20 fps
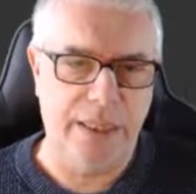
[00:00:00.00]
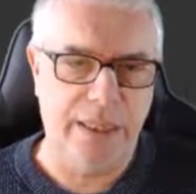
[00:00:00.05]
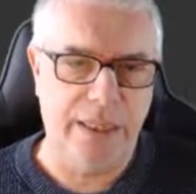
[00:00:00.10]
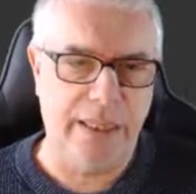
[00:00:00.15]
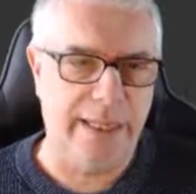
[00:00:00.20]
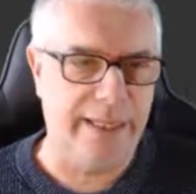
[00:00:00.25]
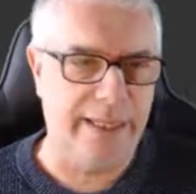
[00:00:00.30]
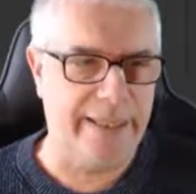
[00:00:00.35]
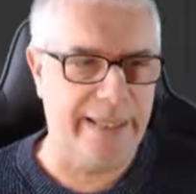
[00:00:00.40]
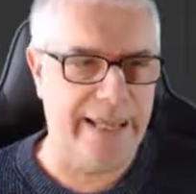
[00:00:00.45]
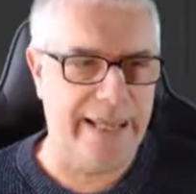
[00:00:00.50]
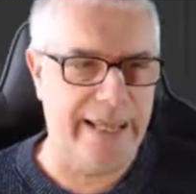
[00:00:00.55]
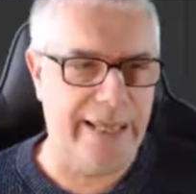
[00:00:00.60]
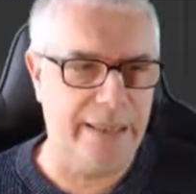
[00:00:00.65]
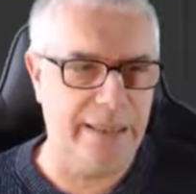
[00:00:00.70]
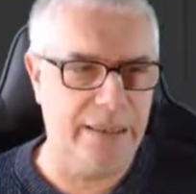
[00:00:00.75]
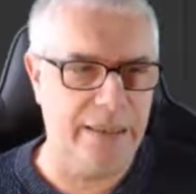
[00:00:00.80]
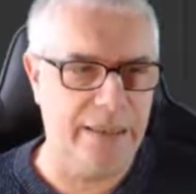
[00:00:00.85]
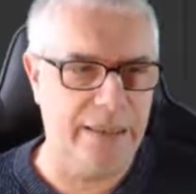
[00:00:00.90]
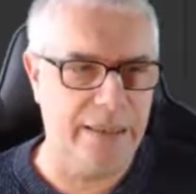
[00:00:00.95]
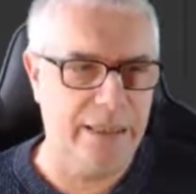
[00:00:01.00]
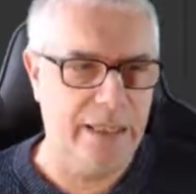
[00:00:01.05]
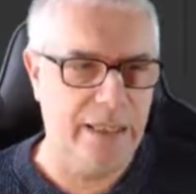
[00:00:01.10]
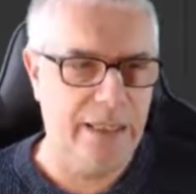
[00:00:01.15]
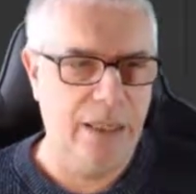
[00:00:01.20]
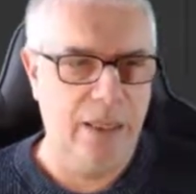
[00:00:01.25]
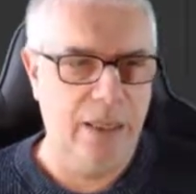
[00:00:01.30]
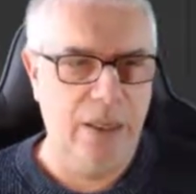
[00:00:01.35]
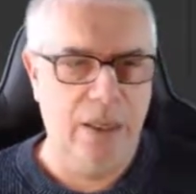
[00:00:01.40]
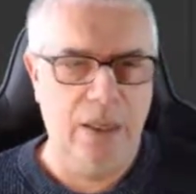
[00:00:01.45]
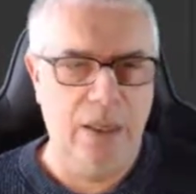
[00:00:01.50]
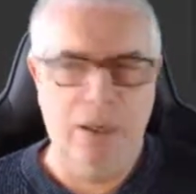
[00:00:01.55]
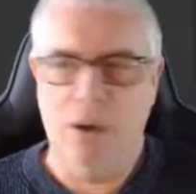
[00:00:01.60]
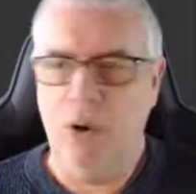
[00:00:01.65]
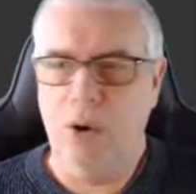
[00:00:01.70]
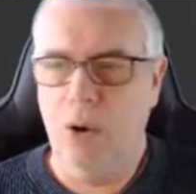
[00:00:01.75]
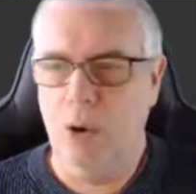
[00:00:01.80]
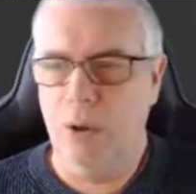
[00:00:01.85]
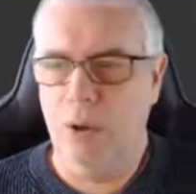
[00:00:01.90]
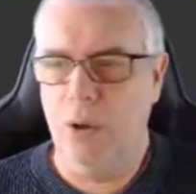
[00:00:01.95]
like that,
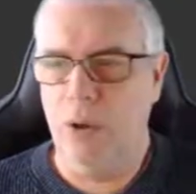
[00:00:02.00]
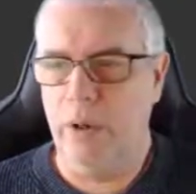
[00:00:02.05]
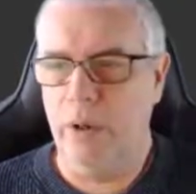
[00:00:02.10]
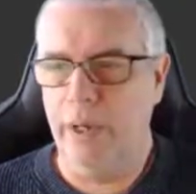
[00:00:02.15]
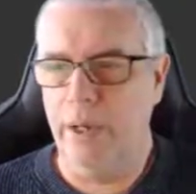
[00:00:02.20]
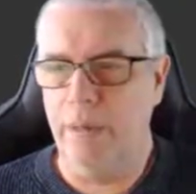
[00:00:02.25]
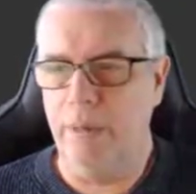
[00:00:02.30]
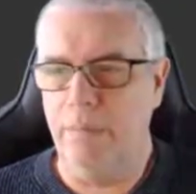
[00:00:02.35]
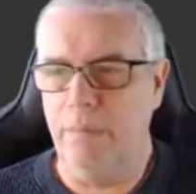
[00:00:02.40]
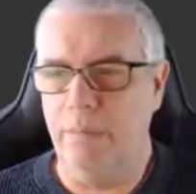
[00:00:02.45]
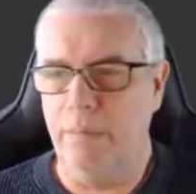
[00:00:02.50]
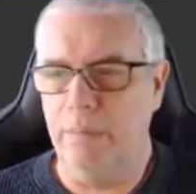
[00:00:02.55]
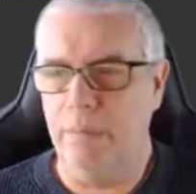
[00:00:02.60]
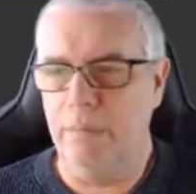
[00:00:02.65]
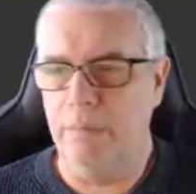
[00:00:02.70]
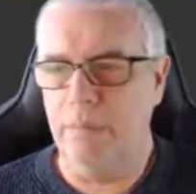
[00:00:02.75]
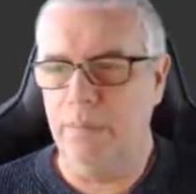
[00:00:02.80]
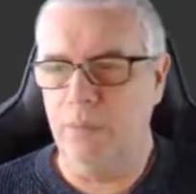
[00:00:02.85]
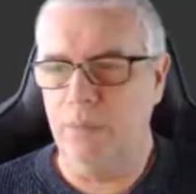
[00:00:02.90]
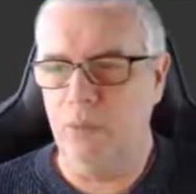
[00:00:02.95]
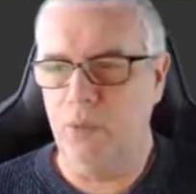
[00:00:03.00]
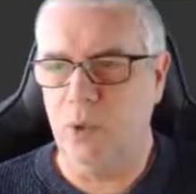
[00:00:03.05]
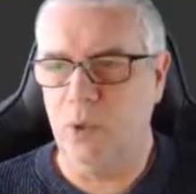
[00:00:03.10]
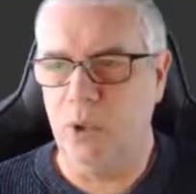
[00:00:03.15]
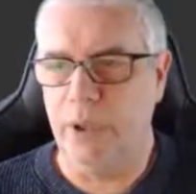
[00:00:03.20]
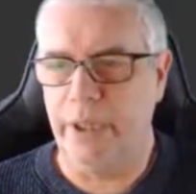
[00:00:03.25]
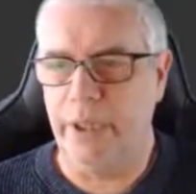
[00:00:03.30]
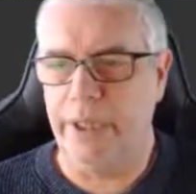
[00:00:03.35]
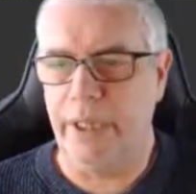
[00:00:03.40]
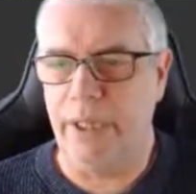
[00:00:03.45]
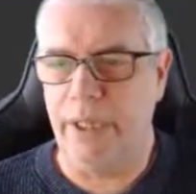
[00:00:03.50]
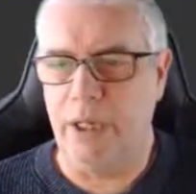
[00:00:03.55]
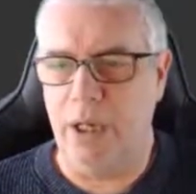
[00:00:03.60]
or working